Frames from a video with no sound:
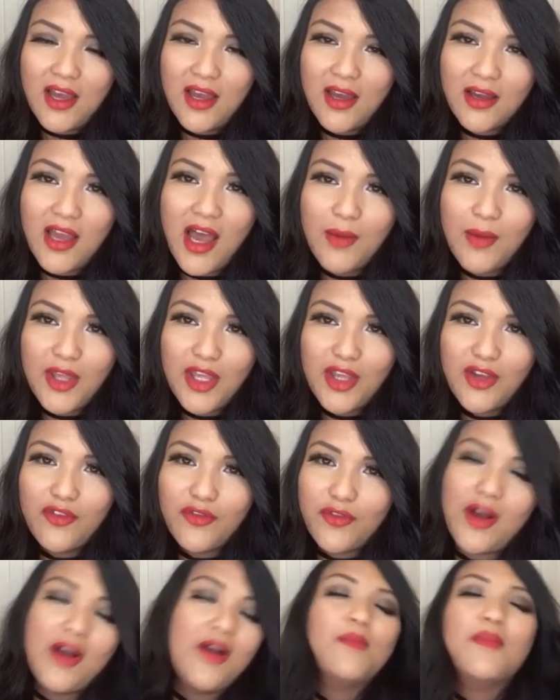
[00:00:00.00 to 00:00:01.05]
coming
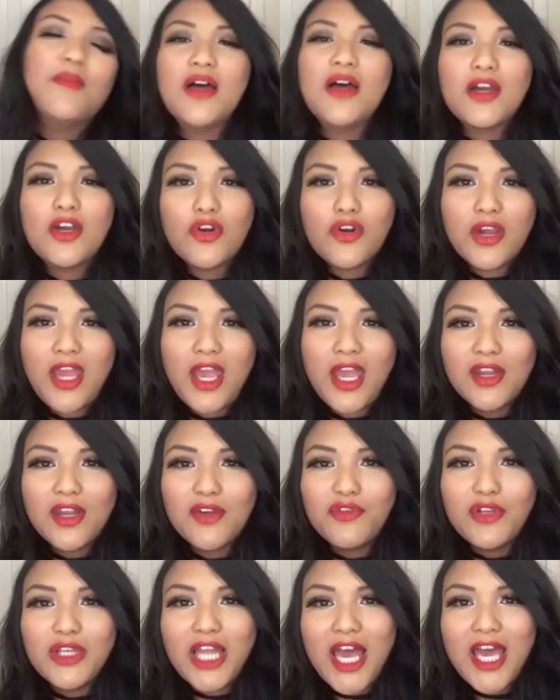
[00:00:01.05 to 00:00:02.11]
from a
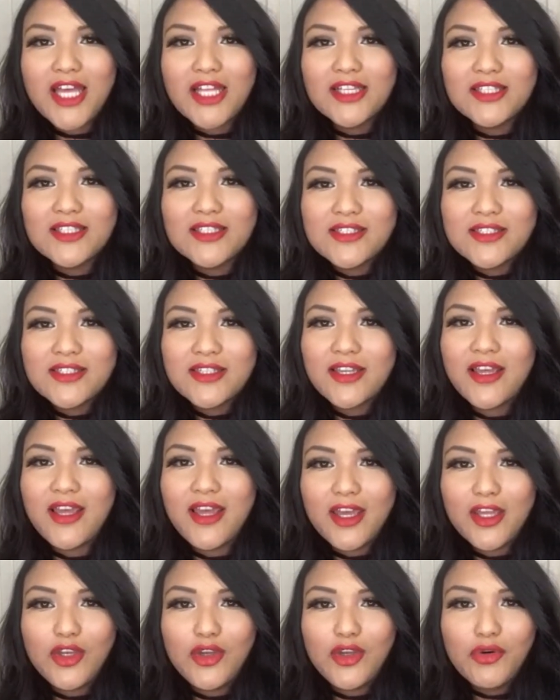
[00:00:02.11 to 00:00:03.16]
creative lens
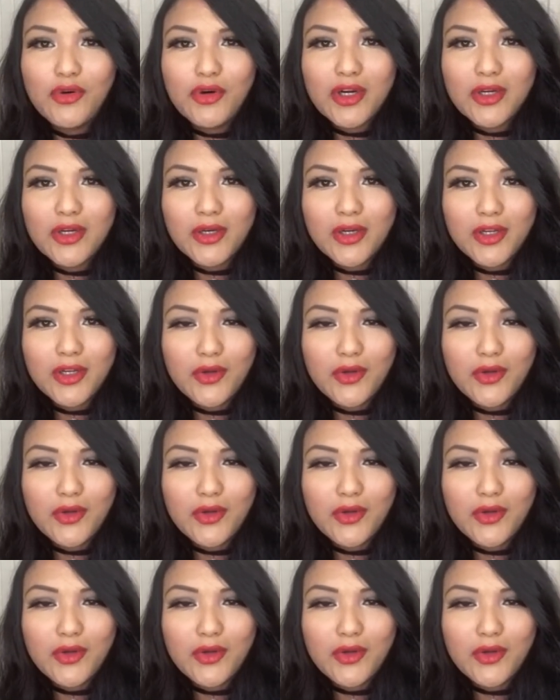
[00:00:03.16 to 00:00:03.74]
and your